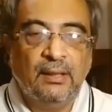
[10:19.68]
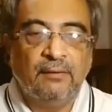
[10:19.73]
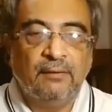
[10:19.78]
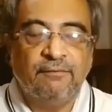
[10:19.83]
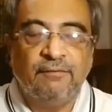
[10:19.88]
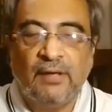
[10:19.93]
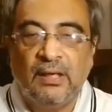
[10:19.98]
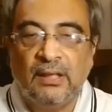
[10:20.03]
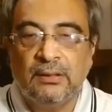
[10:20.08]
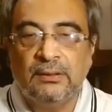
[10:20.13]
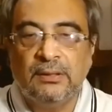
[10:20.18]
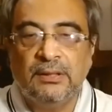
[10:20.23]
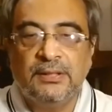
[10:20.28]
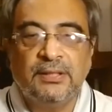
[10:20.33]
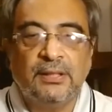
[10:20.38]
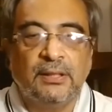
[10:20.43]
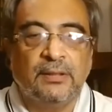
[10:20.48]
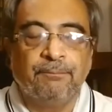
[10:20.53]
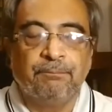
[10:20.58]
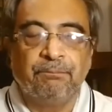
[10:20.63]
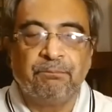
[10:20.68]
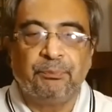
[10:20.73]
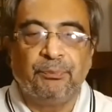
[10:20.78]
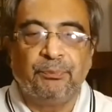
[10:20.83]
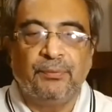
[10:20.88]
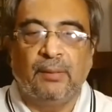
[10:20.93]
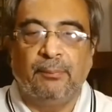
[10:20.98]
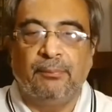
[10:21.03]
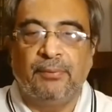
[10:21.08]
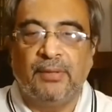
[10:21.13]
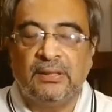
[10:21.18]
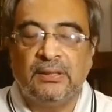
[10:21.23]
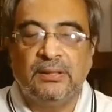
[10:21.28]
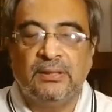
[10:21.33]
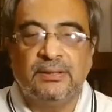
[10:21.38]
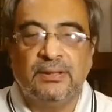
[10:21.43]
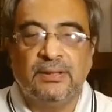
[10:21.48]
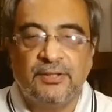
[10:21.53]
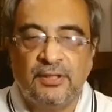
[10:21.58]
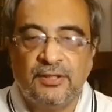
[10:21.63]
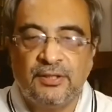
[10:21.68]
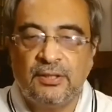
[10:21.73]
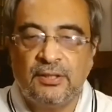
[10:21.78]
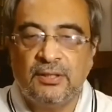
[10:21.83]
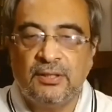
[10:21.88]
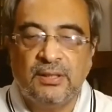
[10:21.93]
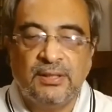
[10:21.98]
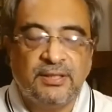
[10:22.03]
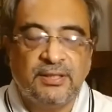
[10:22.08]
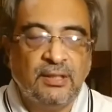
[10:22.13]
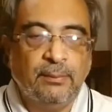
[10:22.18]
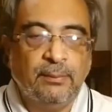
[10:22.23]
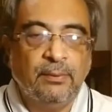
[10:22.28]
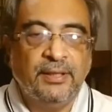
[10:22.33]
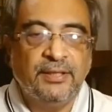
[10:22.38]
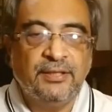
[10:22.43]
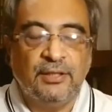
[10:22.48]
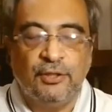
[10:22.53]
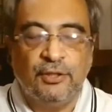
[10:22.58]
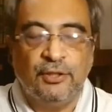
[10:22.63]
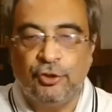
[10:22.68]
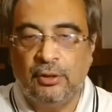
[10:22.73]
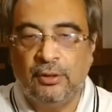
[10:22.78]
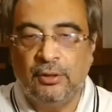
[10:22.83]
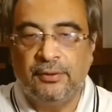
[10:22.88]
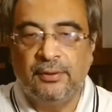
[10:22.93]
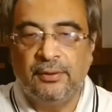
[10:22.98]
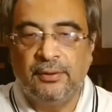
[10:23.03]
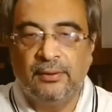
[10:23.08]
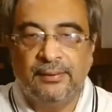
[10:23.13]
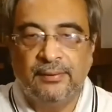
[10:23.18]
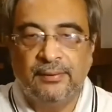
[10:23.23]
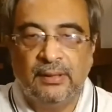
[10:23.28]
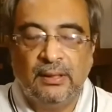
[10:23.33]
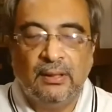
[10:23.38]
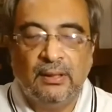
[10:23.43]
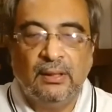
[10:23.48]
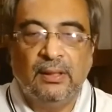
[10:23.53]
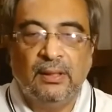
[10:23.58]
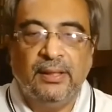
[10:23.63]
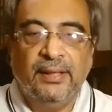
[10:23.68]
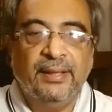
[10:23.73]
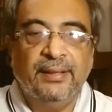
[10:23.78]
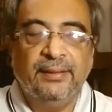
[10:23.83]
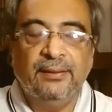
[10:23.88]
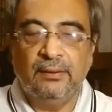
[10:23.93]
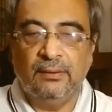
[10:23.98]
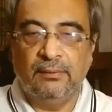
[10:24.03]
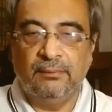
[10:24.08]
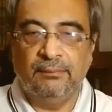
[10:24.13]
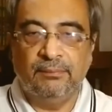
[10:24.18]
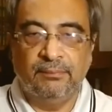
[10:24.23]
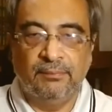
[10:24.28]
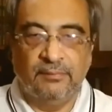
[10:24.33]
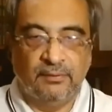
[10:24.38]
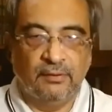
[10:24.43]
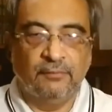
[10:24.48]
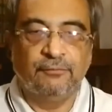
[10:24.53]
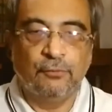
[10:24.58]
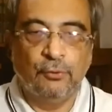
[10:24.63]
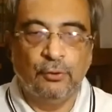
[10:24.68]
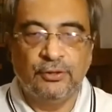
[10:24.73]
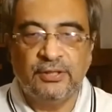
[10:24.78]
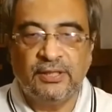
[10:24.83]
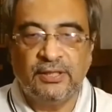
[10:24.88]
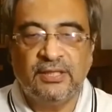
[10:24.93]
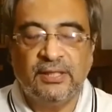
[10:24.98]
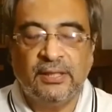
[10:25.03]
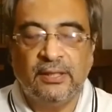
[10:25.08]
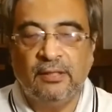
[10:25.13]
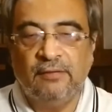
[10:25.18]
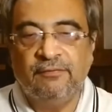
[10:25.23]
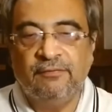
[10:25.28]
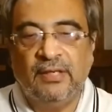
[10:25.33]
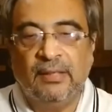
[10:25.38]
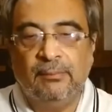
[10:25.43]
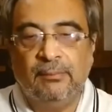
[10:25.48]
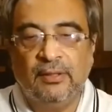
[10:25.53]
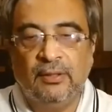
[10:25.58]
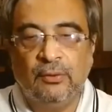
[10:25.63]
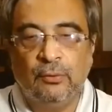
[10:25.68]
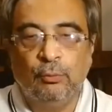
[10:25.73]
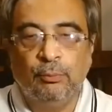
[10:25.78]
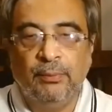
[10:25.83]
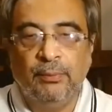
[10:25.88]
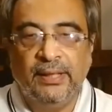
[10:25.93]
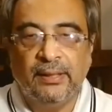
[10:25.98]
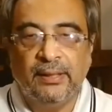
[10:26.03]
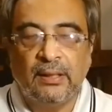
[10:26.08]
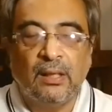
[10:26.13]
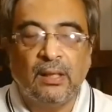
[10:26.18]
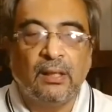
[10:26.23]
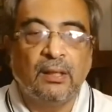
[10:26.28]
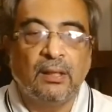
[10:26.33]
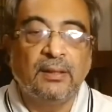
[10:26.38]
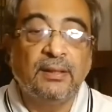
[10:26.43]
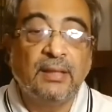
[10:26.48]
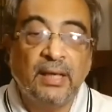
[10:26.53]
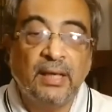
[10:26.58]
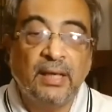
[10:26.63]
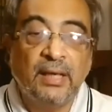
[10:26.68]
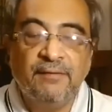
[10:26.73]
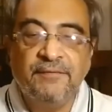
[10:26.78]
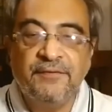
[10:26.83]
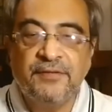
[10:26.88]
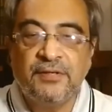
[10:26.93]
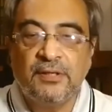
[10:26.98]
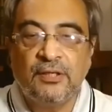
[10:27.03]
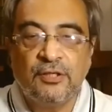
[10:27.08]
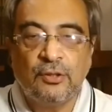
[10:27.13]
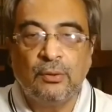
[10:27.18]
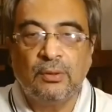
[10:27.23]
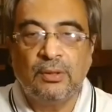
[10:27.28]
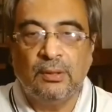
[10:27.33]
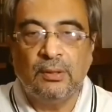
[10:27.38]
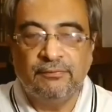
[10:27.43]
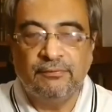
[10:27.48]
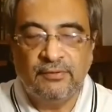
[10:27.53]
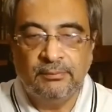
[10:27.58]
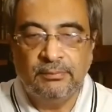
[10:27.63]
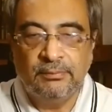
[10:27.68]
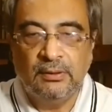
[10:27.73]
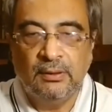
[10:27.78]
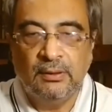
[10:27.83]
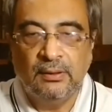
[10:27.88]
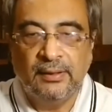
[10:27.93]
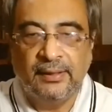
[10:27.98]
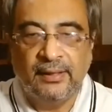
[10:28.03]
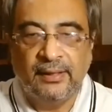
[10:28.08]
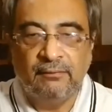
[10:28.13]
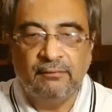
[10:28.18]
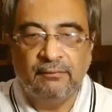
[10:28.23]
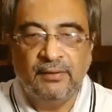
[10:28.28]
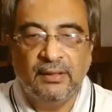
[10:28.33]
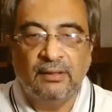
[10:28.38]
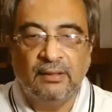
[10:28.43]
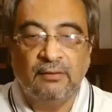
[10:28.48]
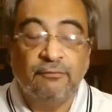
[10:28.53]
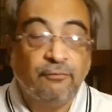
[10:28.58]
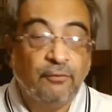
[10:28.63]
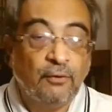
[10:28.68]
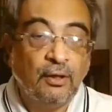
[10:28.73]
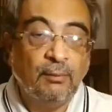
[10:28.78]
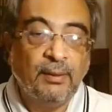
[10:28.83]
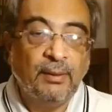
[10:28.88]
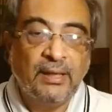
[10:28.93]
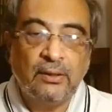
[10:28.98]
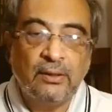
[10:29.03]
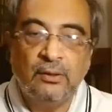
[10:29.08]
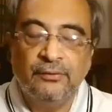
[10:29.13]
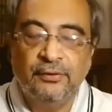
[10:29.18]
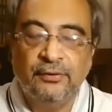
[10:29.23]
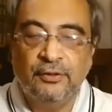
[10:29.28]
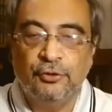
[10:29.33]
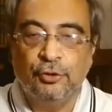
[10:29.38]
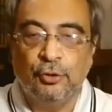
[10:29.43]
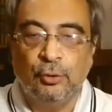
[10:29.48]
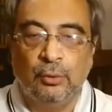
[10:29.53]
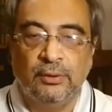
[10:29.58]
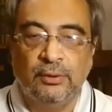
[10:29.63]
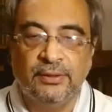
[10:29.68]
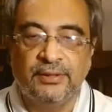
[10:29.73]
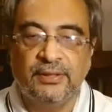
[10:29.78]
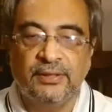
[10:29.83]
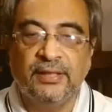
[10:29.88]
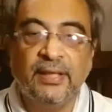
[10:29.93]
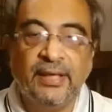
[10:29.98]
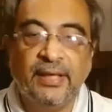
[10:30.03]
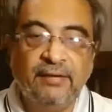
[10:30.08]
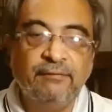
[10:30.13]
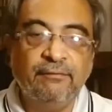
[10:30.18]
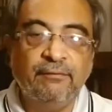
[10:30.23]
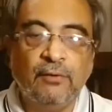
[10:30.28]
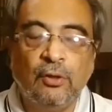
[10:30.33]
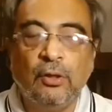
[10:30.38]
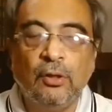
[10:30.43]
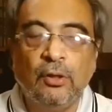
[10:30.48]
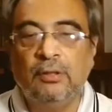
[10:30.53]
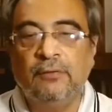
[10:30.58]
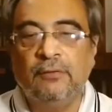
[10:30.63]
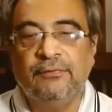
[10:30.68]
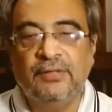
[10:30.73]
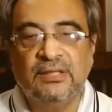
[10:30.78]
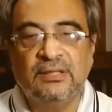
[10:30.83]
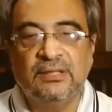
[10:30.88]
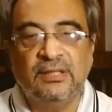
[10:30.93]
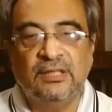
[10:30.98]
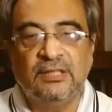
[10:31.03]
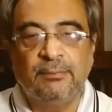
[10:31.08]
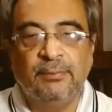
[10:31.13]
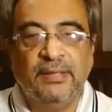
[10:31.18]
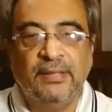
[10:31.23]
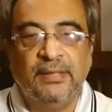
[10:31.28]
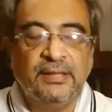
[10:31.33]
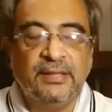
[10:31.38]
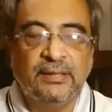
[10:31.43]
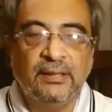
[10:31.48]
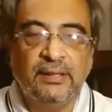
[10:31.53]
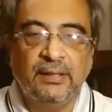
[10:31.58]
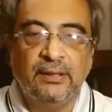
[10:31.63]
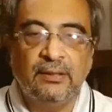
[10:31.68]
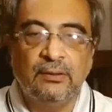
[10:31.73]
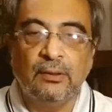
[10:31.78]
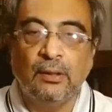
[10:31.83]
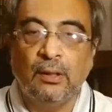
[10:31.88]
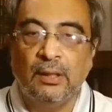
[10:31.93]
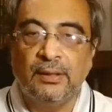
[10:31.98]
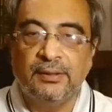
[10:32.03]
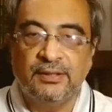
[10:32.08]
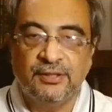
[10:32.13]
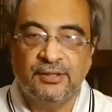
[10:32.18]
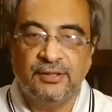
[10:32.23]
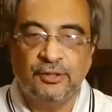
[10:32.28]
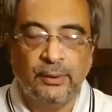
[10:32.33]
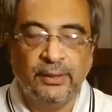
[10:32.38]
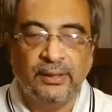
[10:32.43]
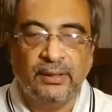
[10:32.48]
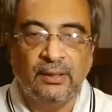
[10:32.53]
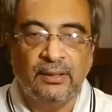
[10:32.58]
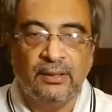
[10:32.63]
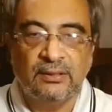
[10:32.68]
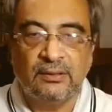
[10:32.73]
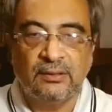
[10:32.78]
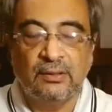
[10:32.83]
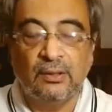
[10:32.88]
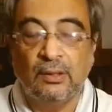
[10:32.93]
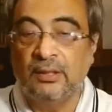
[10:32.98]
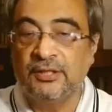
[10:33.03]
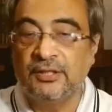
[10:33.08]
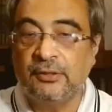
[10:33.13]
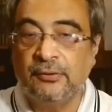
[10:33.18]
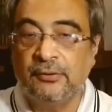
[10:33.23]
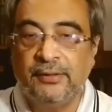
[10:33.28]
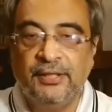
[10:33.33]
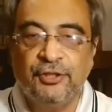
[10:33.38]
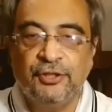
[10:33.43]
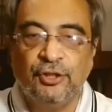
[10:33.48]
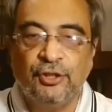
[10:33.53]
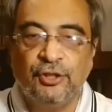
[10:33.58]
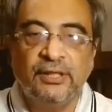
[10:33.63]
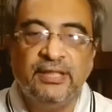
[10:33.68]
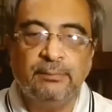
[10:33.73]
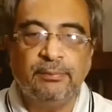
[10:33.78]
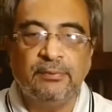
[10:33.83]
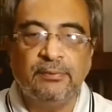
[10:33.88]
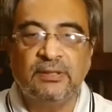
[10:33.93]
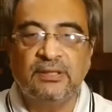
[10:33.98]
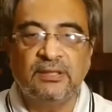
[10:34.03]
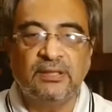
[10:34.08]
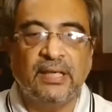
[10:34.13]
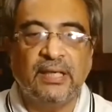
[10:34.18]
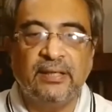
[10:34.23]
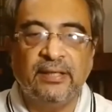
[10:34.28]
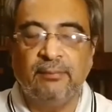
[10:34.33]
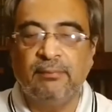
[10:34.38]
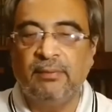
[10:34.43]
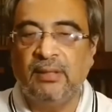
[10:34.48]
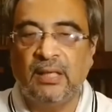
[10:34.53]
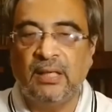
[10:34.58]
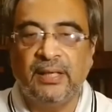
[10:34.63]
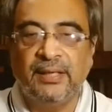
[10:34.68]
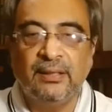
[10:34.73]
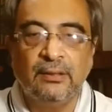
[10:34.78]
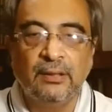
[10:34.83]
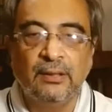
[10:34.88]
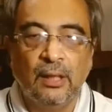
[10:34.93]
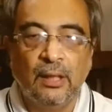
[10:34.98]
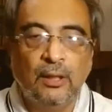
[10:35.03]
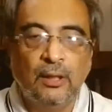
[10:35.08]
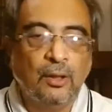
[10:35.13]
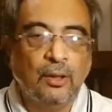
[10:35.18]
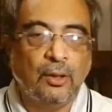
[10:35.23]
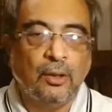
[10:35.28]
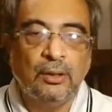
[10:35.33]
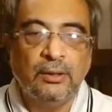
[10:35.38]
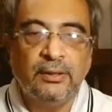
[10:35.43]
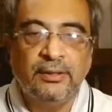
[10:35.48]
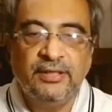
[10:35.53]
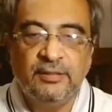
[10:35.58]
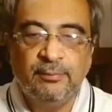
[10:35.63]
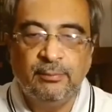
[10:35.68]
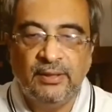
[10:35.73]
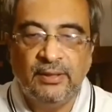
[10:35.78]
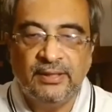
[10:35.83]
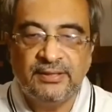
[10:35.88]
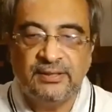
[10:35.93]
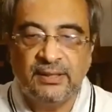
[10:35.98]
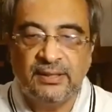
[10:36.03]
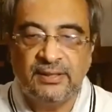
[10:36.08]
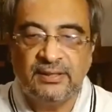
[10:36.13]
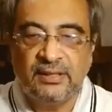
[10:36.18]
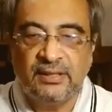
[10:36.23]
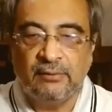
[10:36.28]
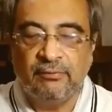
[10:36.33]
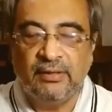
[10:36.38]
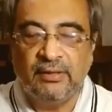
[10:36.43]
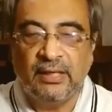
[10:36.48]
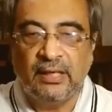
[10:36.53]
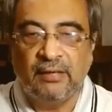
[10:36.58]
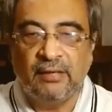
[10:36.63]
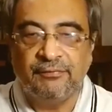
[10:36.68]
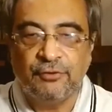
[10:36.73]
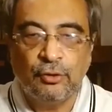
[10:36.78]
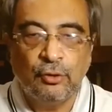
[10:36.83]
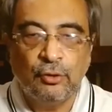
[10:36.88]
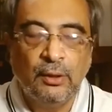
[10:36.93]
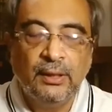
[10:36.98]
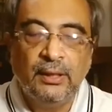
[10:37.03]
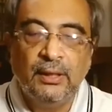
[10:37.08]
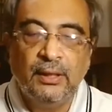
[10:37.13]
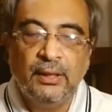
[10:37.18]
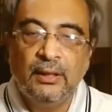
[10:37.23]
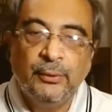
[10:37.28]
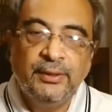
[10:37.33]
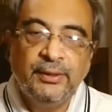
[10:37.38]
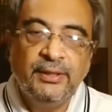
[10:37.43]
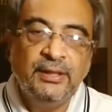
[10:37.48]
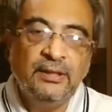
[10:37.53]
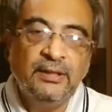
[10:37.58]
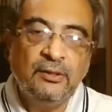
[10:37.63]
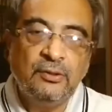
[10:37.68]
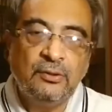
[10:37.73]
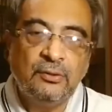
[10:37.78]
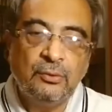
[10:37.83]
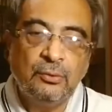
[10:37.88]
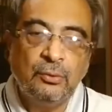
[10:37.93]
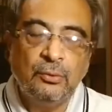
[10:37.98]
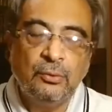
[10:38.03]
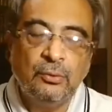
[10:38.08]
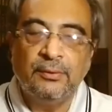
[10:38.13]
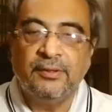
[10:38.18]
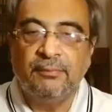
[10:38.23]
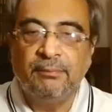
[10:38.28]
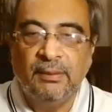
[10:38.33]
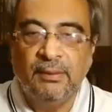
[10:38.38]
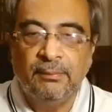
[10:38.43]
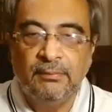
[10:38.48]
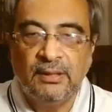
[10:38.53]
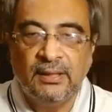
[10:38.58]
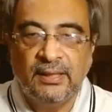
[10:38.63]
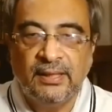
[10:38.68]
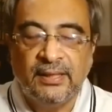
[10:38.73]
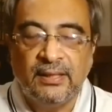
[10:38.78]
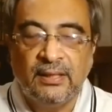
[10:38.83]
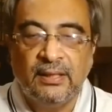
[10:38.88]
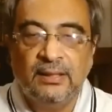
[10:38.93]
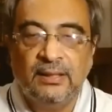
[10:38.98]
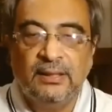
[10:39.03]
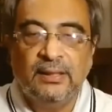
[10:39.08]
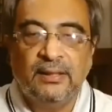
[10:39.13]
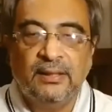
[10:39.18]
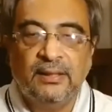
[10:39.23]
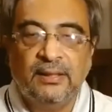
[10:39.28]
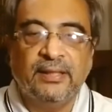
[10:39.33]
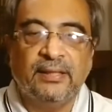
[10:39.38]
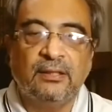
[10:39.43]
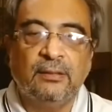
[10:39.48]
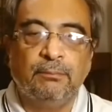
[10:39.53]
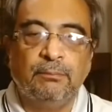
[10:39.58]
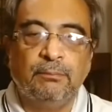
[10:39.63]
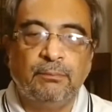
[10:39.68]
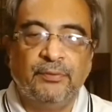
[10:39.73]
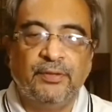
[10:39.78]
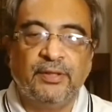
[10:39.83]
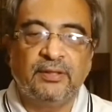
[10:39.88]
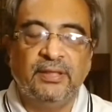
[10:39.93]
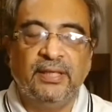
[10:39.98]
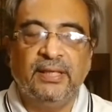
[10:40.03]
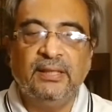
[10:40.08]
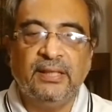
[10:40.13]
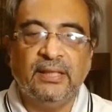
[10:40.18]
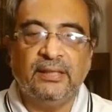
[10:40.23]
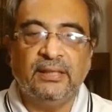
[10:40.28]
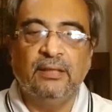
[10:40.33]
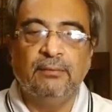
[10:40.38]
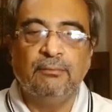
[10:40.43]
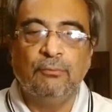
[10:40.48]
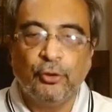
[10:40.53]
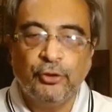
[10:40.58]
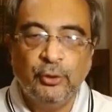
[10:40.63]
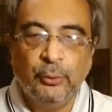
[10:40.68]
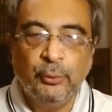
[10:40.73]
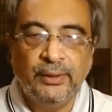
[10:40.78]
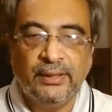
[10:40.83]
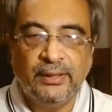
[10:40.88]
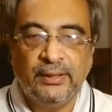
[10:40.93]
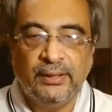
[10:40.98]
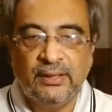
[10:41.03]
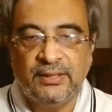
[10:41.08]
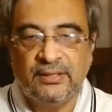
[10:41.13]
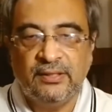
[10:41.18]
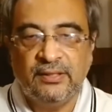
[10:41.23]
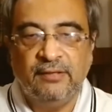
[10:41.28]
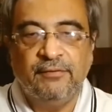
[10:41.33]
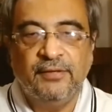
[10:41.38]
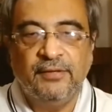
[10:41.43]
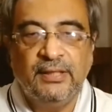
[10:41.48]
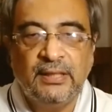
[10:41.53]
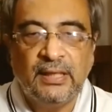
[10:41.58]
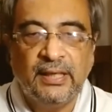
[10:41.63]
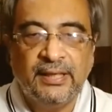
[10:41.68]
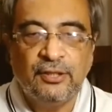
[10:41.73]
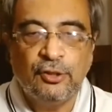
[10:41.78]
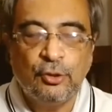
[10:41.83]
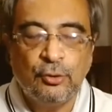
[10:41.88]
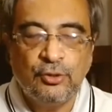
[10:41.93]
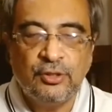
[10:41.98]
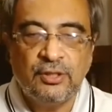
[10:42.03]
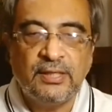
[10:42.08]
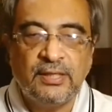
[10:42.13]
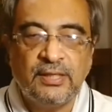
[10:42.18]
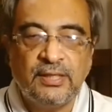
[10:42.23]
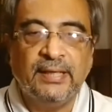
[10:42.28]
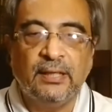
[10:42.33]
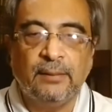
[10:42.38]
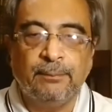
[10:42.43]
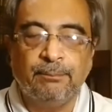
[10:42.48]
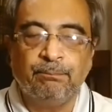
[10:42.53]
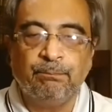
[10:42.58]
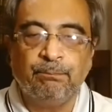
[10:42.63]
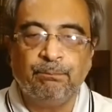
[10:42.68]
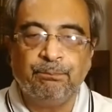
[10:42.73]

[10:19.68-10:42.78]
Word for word: fathers and brothers and sisters and siblings and children, and of course, extended family who make our lives so comfortable and we can fall back on their shoulders. And all of this is basically God's doing, is God's creation. He's standing behind all these blessings that we have. So we need to remember that, that the, the thing that can motivate us every night to stand up